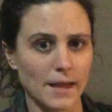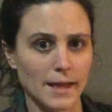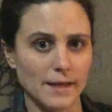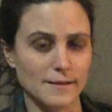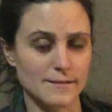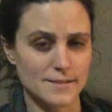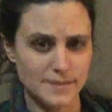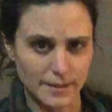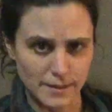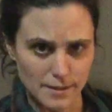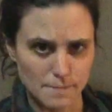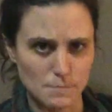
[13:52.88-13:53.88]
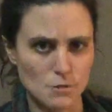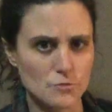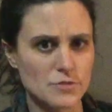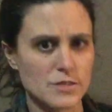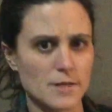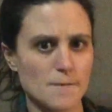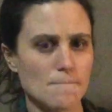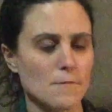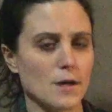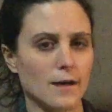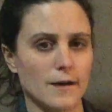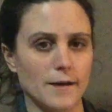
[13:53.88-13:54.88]
and study them, use them
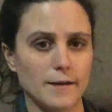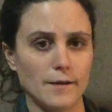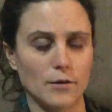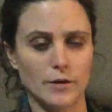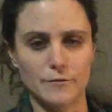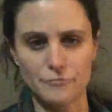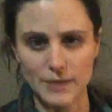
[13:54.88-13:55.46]
on